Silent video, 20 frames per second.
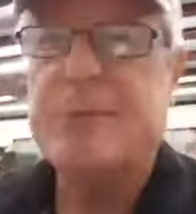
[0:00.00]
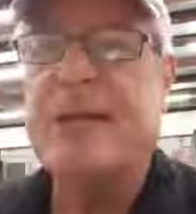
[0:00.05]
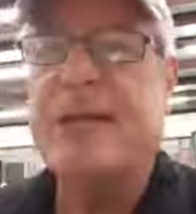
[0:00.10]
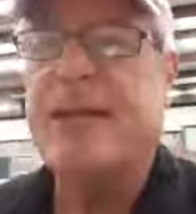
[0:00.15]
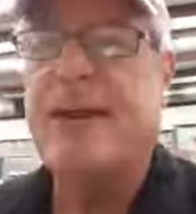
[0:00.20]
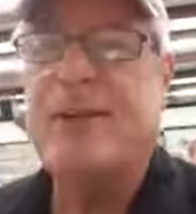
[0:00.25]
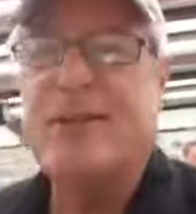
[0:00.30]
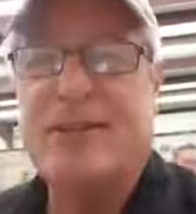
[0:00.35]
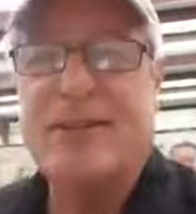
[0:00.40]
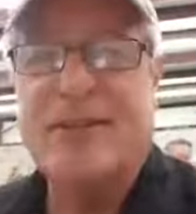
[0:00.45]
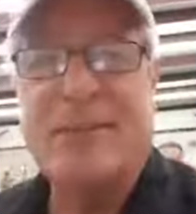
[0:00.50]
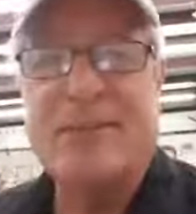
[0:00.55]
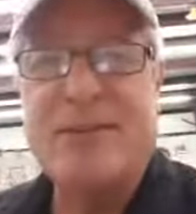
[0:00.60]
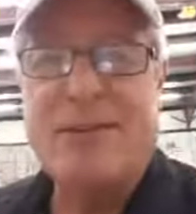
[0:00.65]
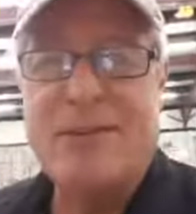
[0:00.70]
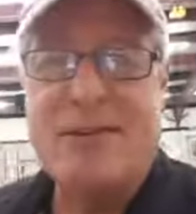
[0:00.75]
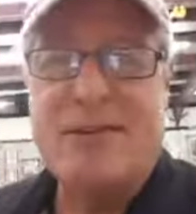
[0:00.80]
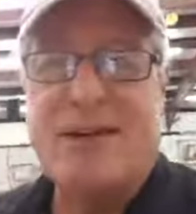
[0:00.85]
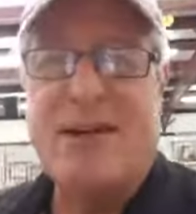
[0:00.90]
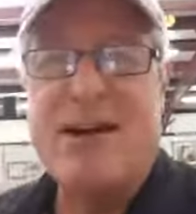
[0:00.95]
because some of
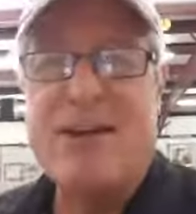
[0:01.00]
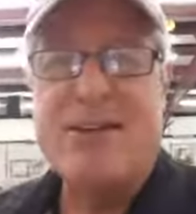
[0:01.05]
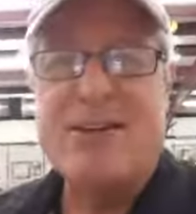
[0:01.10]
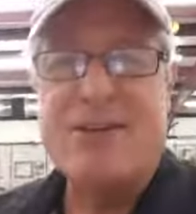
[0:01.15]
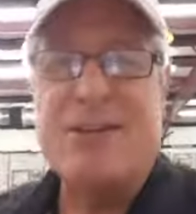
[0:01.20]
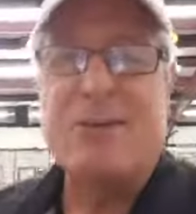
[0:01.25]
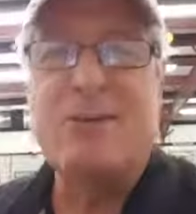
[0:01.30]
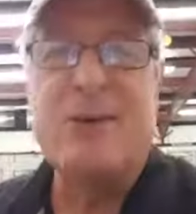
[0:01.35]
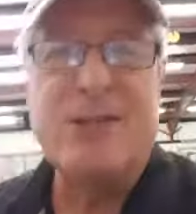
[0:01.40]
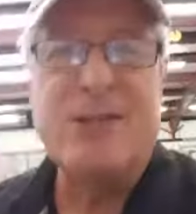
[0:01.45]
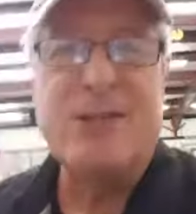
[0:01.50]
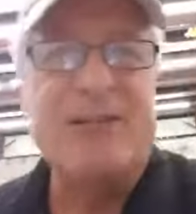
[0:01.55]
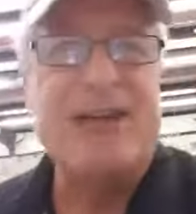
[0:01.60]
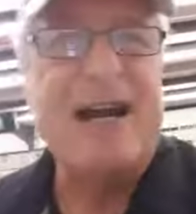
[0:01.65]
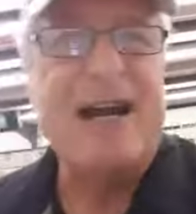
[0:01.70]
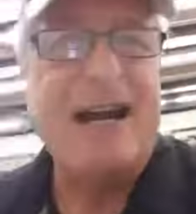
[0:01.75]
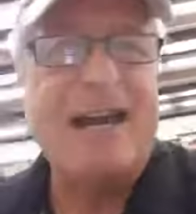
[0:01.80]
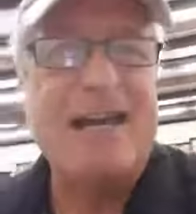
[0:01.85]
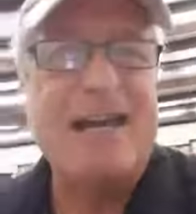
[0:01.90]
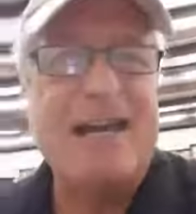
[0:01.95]
the trains are ones that
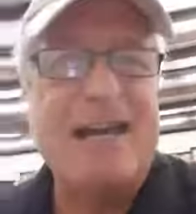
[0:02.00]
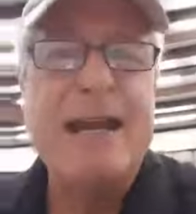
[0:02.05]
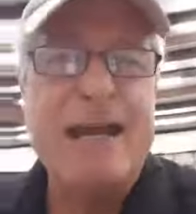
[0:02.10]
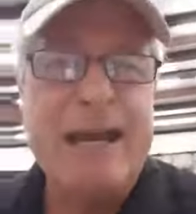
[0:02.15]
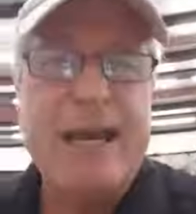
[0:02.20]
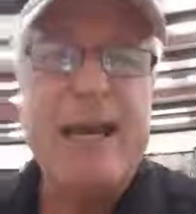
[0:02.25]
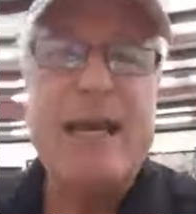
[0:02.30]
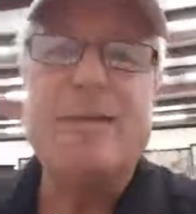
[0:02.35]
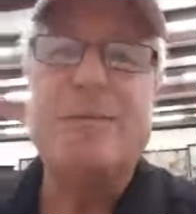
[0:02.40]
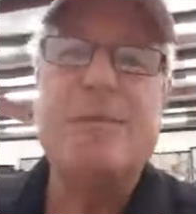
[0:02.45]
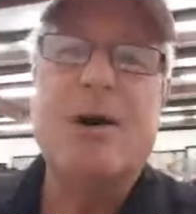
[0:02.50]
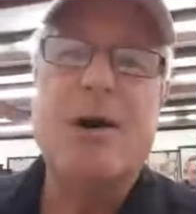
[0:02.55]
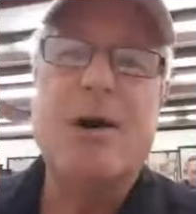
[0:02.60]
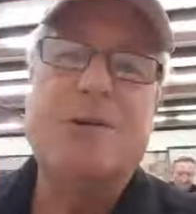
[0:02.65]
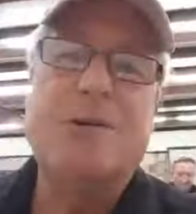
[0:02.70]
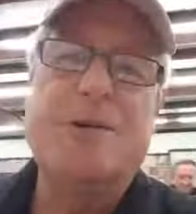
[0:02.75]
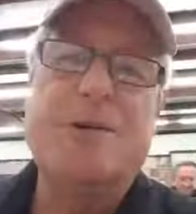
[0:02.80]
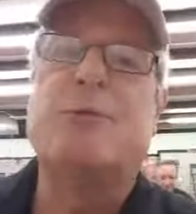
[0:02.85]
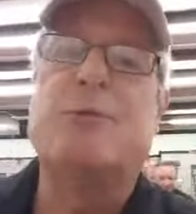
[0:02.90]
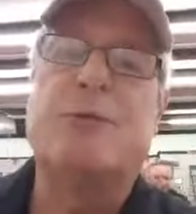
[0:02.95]
I had
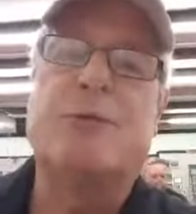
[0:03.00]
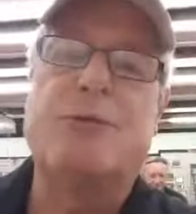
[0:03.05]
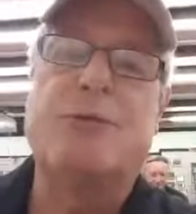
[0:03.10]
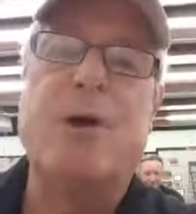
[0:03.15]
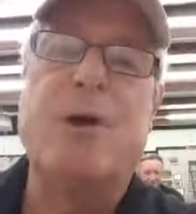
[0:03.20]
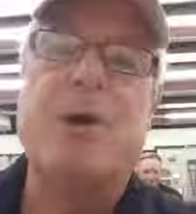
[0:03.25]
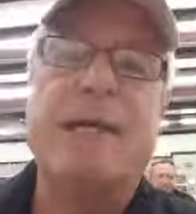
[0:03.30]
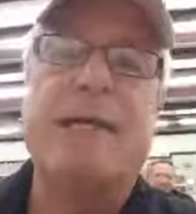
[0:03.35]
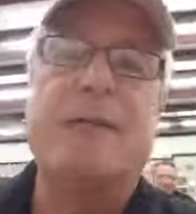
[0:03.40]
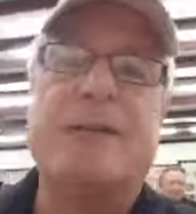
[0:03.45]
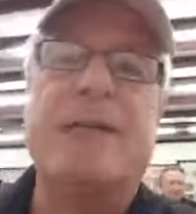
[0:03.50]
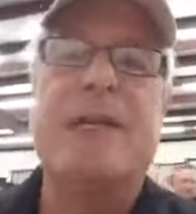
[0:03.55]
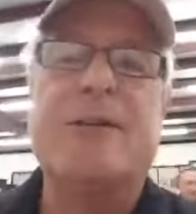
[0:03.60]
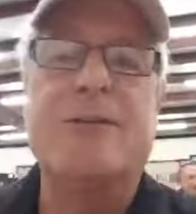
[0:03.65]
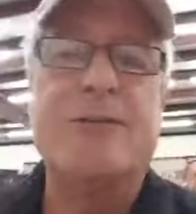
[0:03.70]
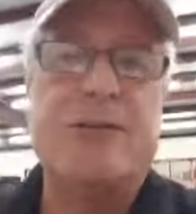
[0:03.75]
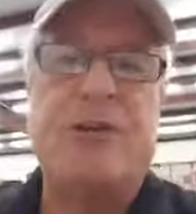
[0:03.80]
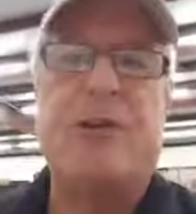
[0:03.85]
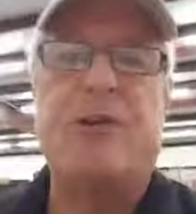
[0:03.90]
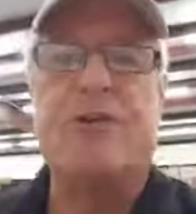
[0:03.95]
bought and was running at the
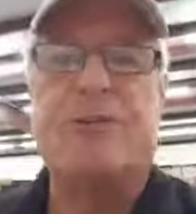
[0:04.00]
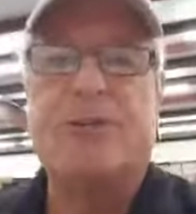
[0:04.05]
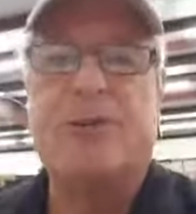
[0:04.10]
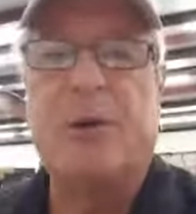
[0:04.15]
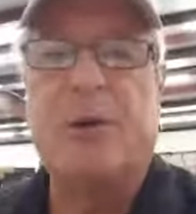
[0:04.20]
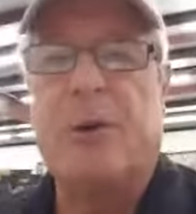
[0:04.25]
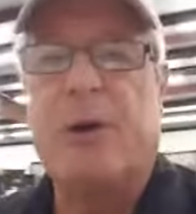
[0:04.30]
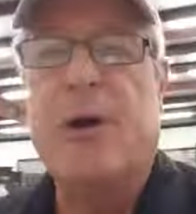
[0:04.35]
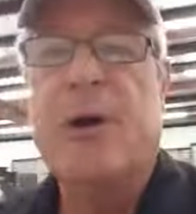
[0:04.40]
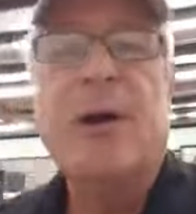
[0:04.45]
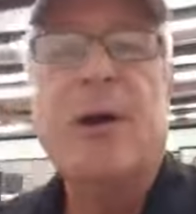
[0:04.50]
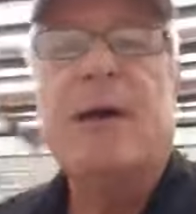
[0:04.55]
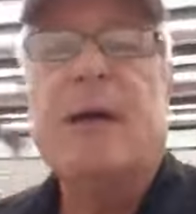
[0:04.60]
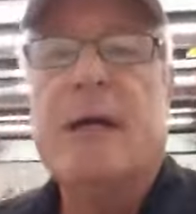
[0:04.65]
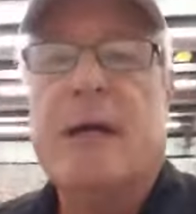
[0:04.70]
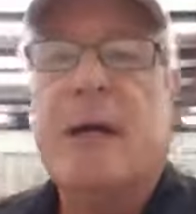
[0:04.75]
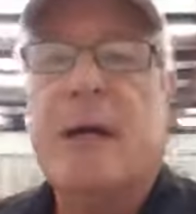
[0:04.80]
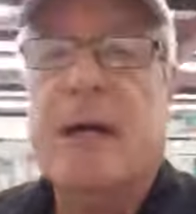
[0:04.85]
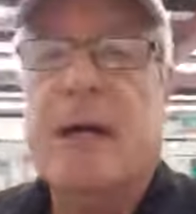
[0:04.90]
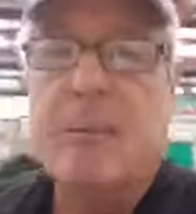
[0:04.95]
insurance store
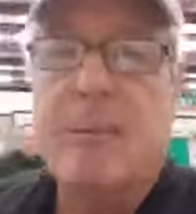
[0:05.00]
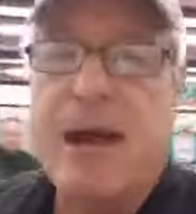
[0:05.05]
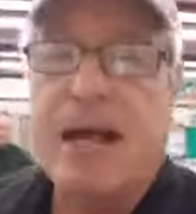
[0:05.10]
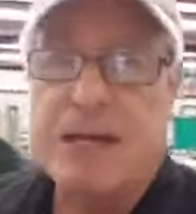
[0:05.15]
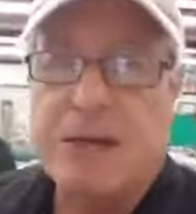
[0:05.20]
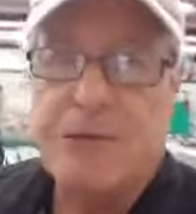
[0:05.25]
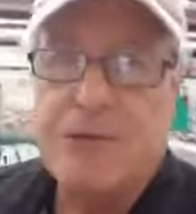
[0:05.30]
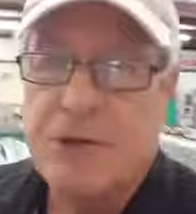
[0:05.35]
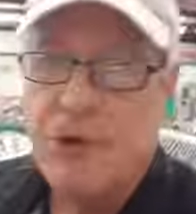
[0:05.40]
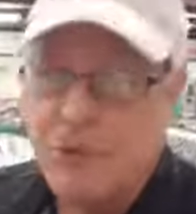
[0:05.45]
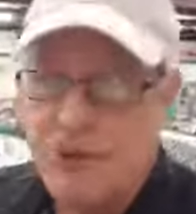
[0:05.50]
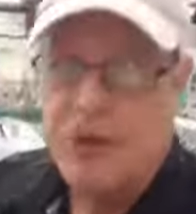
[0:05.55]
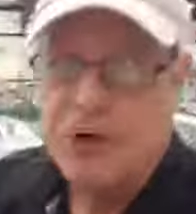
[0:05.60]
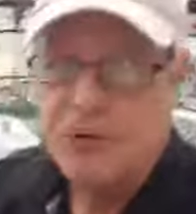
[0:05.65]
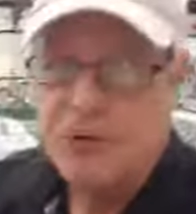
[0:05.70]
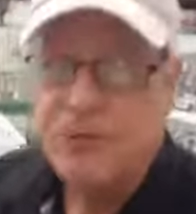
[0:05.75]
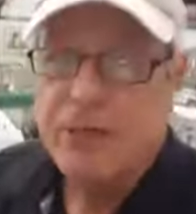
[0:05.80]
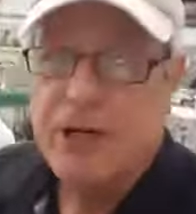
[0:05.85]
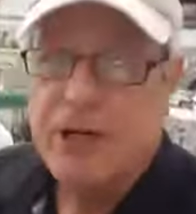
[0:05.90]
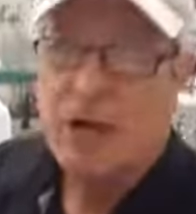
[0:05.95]
uh, back a few
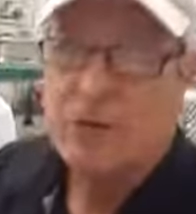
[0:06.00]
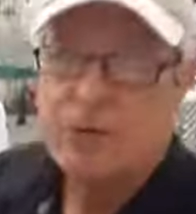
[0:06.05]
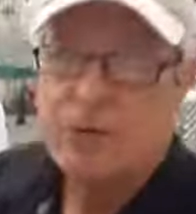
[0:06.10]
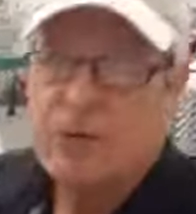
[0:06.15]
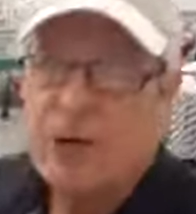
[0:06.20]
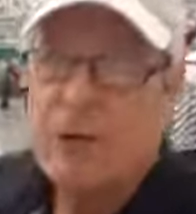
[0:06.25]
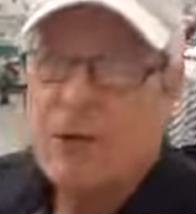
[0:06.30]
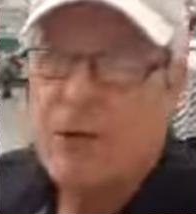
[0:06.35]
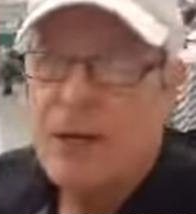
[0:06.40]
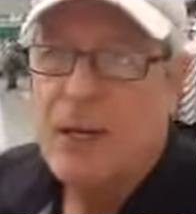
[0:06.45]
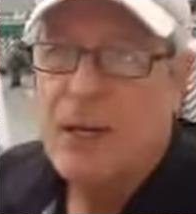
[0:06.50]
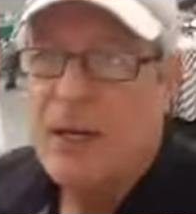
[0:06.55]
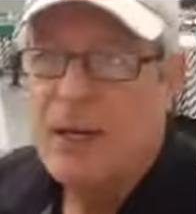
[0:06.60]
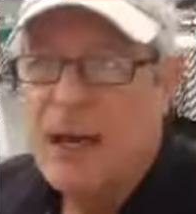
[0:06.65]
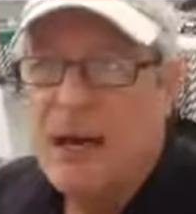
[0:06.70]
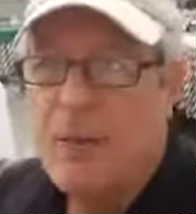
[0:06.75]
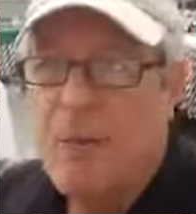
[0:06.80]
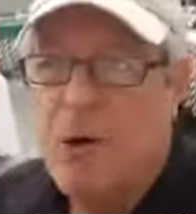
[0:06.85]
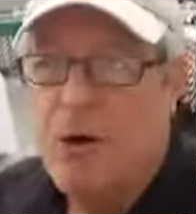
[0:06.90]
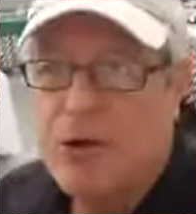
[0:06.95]
years ago. So
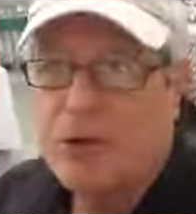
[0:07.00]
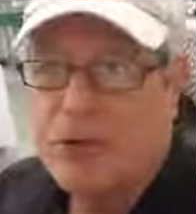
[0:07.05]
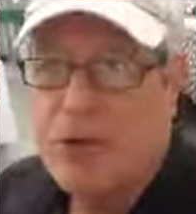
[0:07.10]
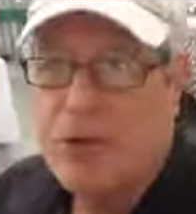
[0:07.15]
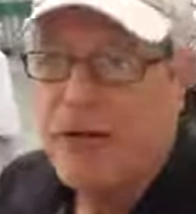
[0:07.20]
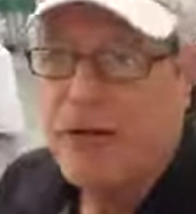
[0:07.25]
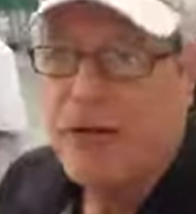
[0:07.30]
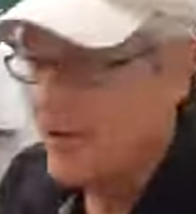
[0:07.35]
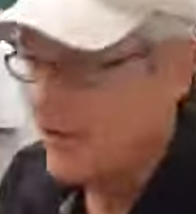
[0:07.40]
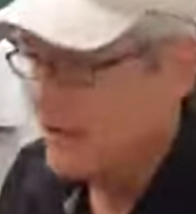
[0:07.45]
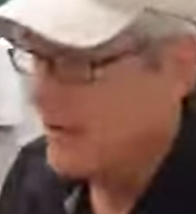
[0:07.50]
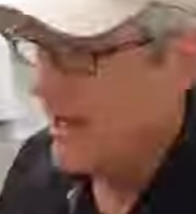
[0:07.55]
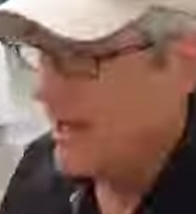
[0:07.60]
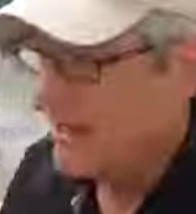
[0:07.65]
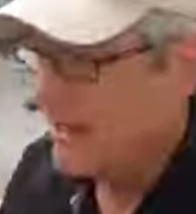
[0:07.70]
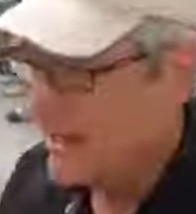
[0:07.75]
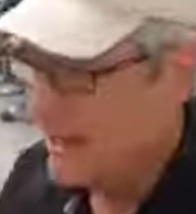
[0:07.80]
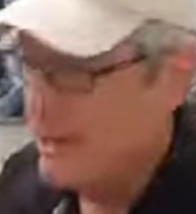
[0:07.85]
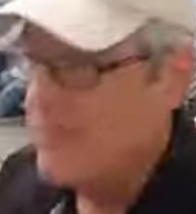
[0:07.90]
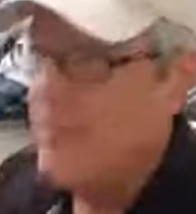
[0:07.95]
I'm always kind of
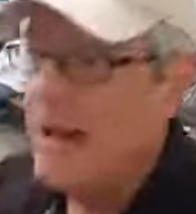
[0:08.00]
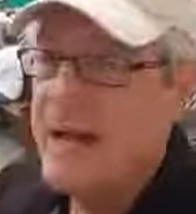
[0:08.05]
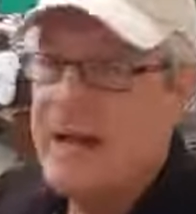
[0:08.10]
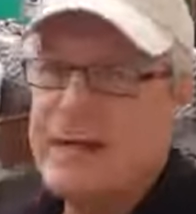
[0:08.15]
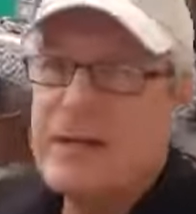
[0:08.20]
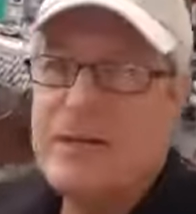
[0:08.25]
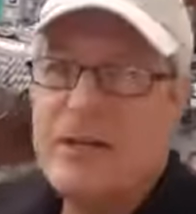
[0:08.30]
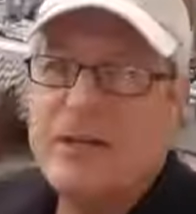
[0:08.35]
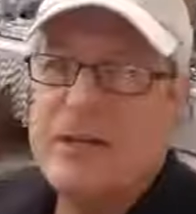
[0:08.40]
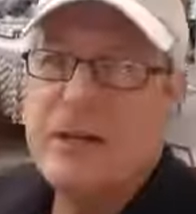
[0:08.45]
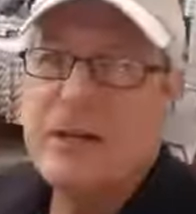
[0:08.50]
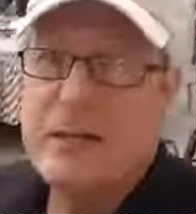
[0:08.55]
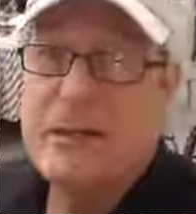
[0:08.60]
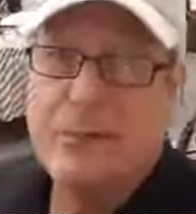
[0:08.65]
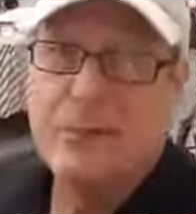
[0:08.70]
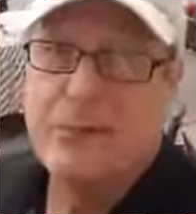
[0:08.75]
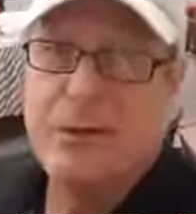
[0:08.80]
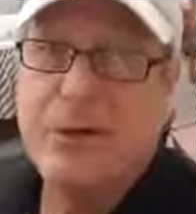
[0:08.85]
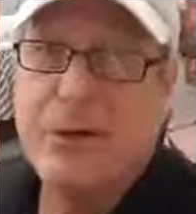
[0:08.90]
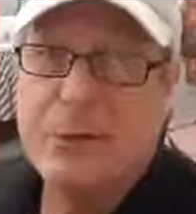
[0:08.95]
excited to come back and see
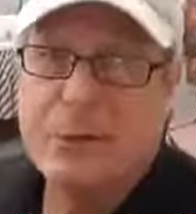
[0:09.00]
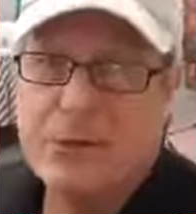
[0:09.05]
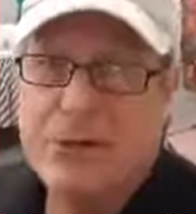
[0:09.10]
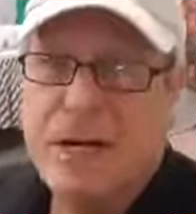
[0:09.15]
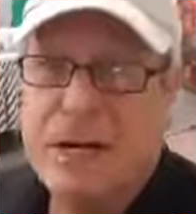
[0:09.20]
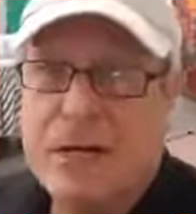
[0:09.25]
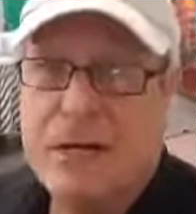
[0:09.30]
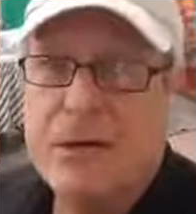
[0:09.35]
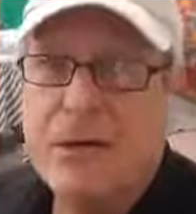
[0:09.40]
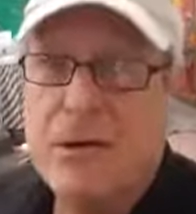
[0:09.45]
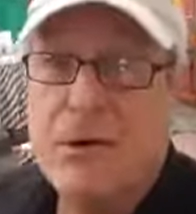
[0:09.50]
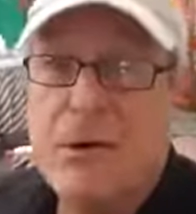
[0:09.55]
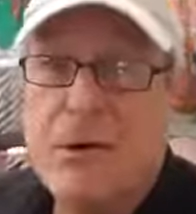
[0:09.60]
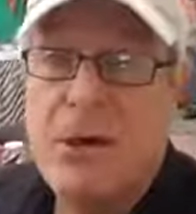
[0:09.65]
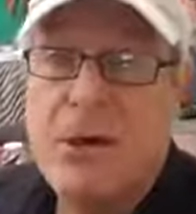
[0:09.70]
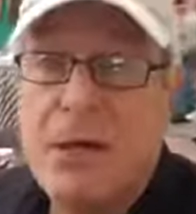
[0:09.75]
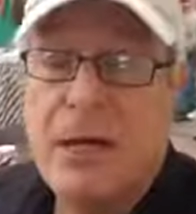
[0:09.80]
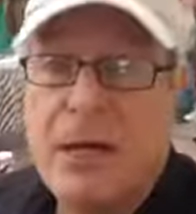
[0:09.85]
them. So that was kind of cool.